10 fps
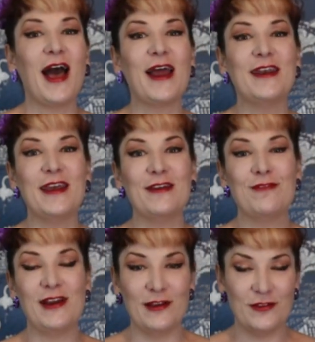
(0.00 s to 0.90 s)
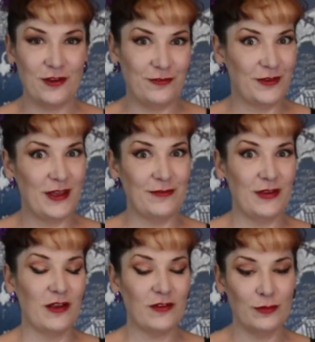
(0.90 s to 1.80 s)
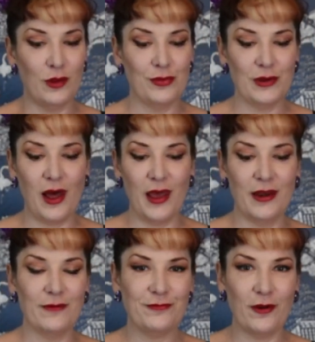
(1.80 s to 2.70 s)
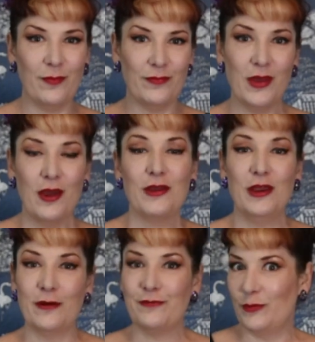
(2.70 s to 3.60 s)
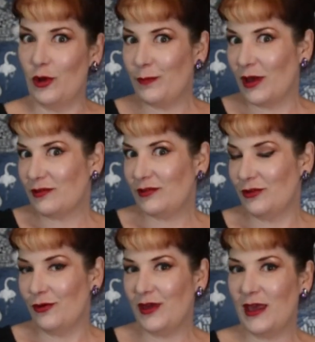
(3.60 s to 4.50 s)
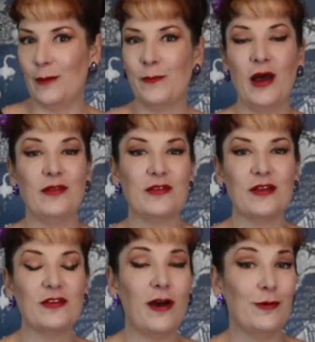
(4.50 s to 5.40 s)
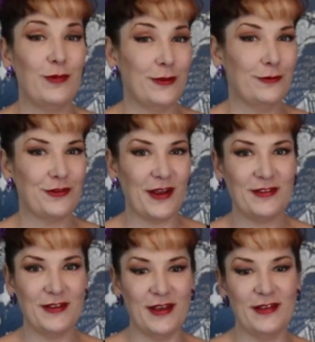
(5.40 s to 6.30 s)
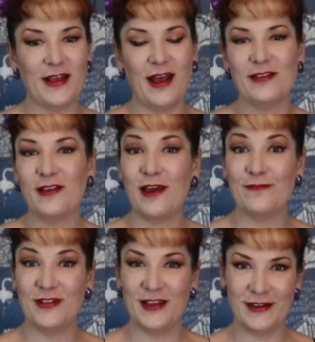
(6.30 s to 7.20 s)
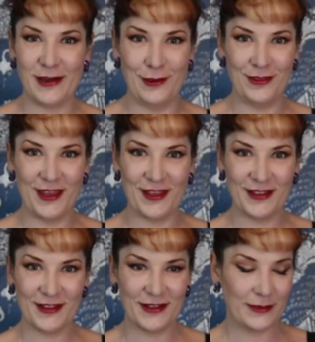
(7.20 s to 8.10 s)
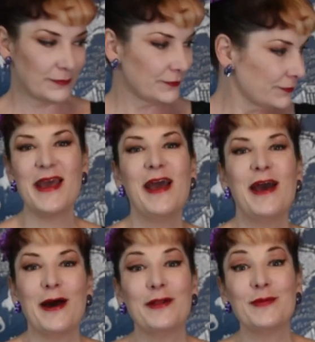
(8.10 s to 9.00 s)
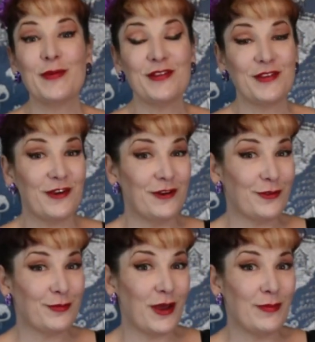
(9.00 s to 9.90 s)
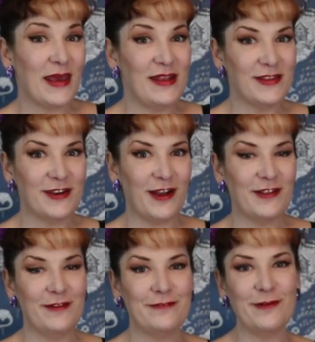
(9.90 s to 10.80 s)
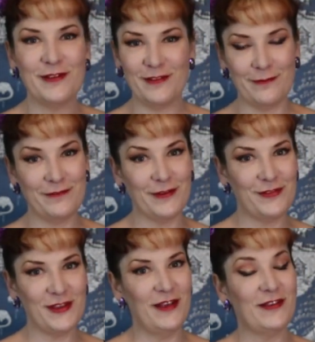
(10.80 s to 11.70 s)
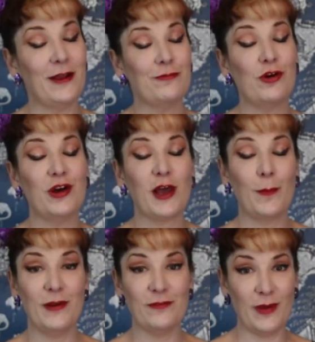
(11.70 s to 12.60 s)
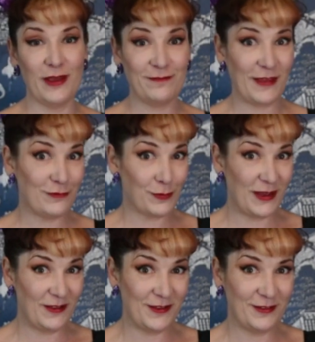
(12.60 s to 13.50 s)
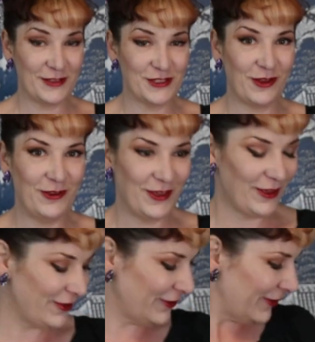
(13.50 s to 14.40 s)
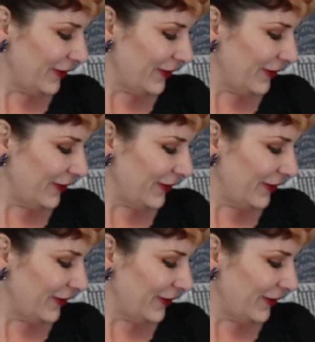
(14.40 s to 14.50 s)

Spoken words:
and it really is good for giving a smooth line from your bust to your hip under tight wiggle dresses and tight-fitting clothing. Underbust girdles were made in the 1940s and 50s, and I've got a couple of my favourite pieces to show you.